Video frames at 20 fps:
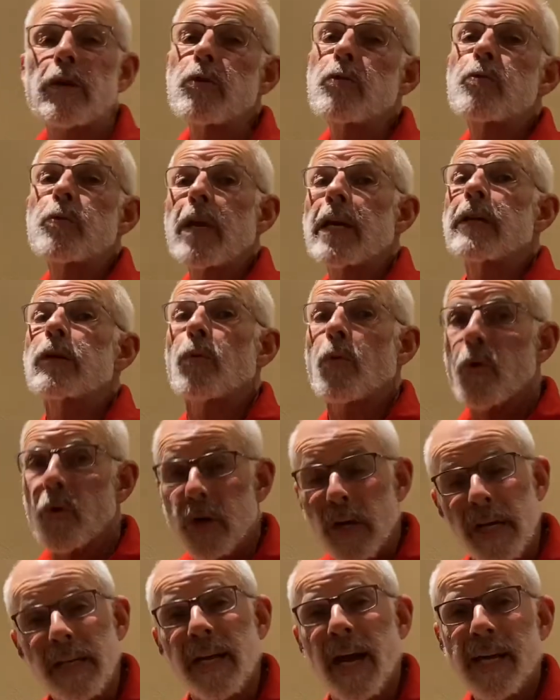get
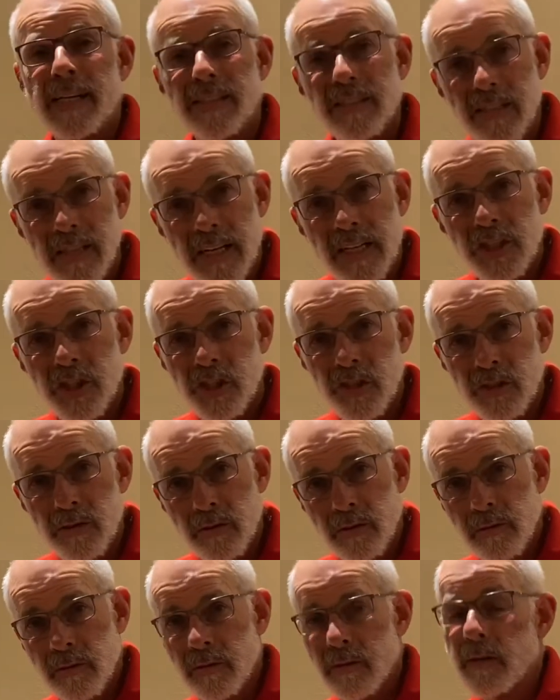organization
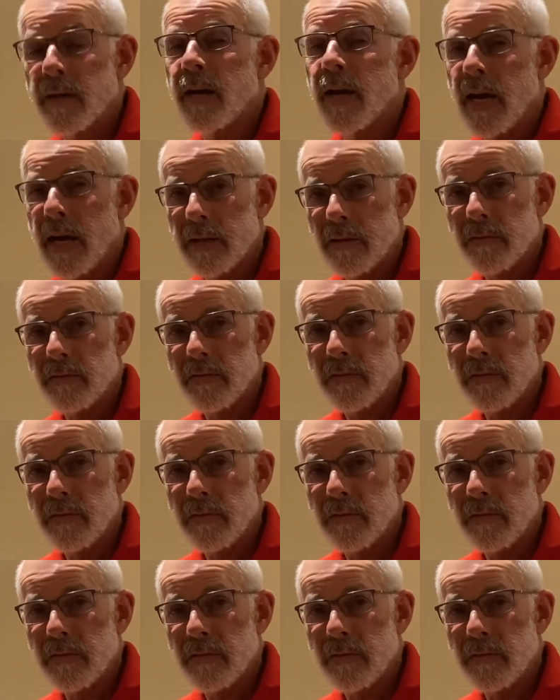out of